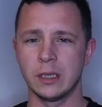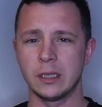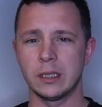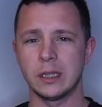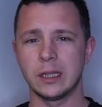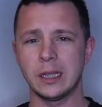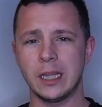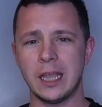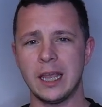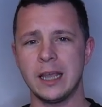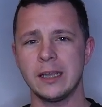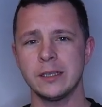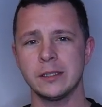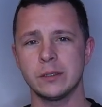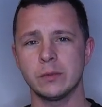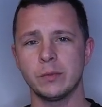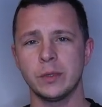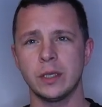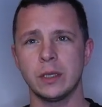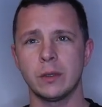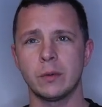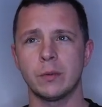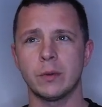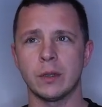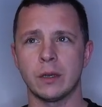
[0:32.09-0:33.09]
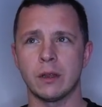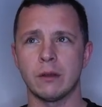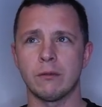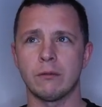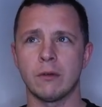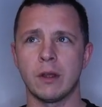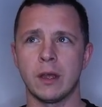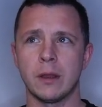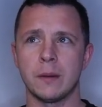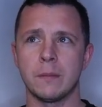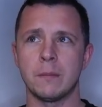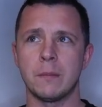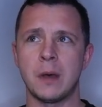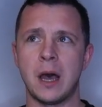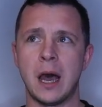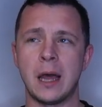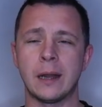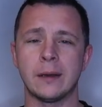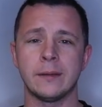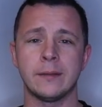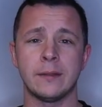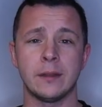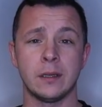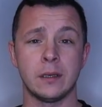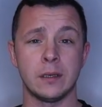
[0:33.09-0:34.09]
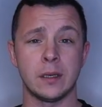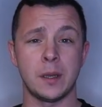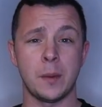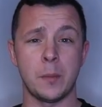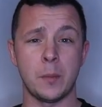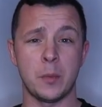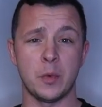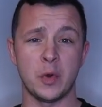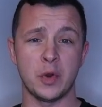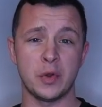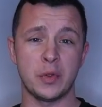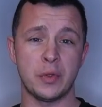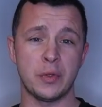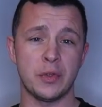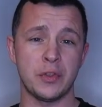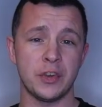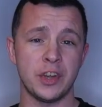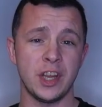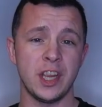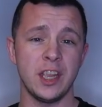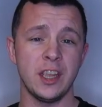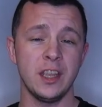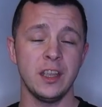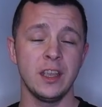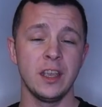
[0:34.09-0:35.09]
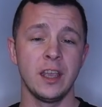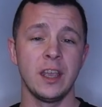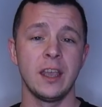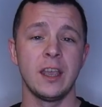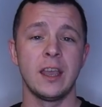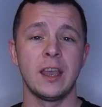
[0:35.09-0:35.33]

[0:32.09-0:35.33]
last week when I ran marathon number 3,